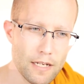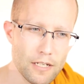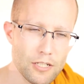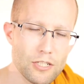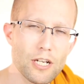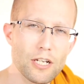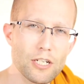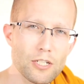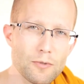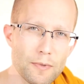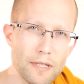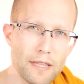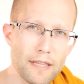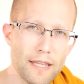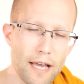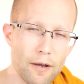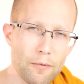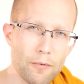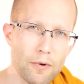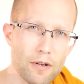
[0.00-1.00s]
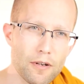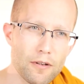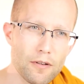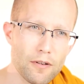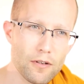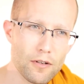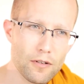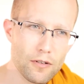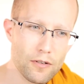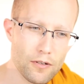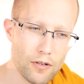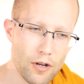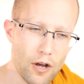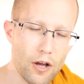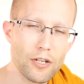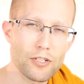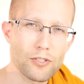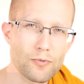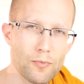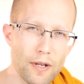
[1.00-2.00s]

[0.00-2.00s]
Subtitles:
judgment that would cause